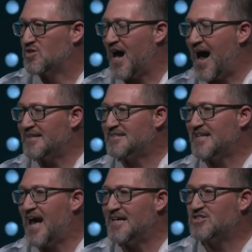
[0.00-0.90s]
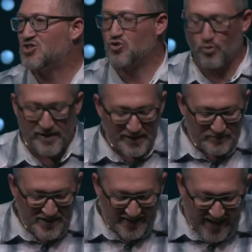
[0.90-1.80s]
God sized
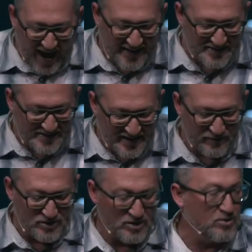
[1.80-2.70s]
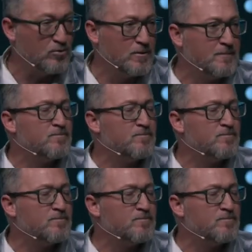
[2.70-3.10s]
dreams that God has given you,